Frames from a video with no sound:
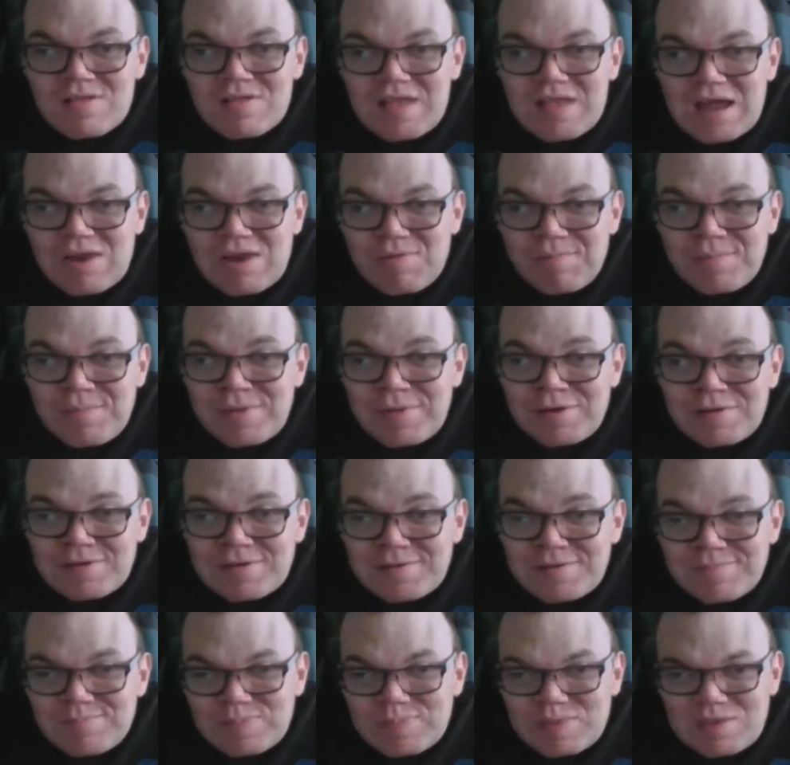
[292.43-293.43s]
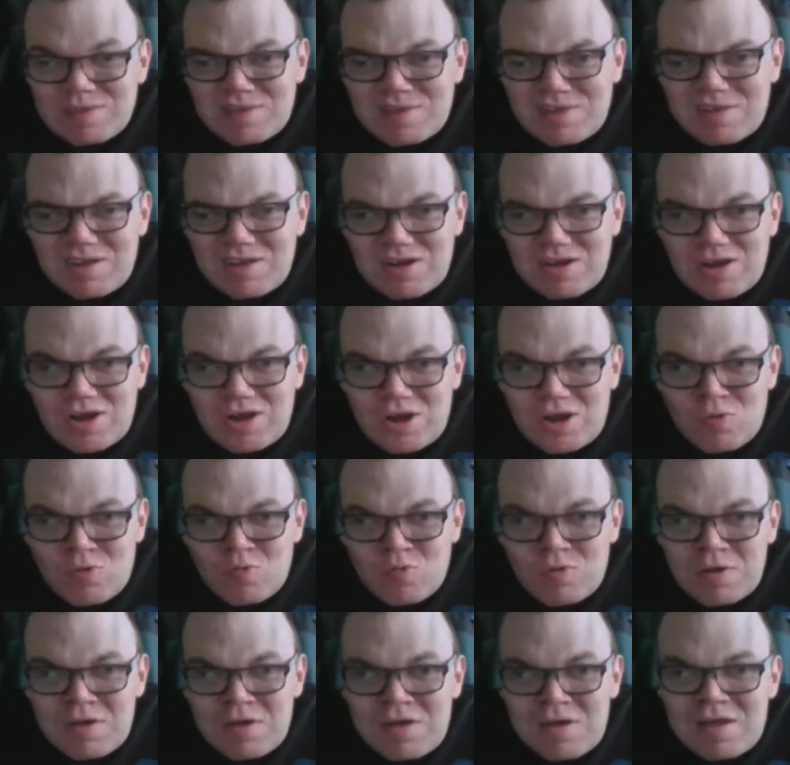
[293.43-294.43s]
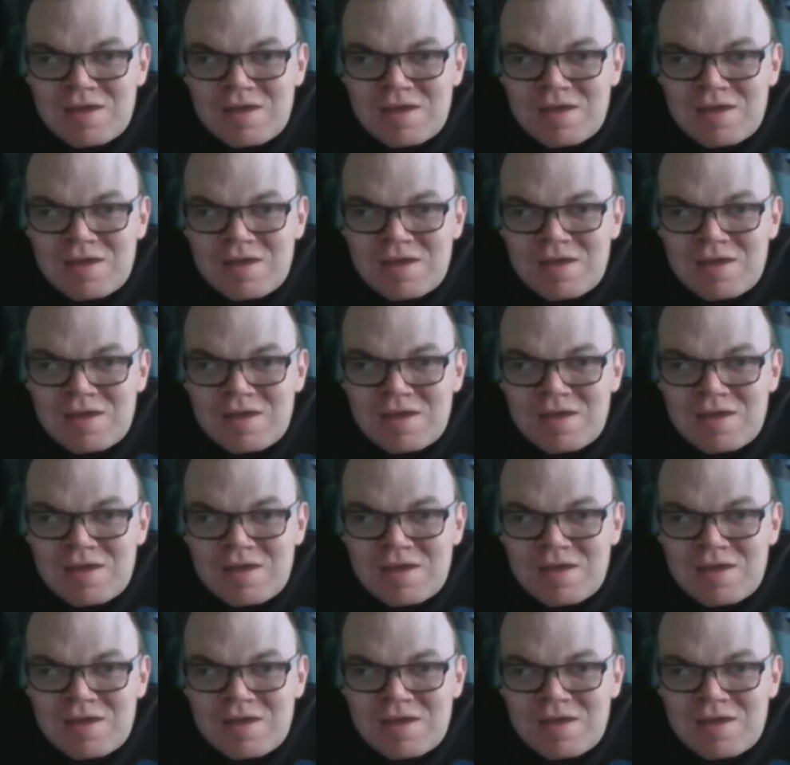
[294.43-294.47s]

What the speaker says: than him. Don't know.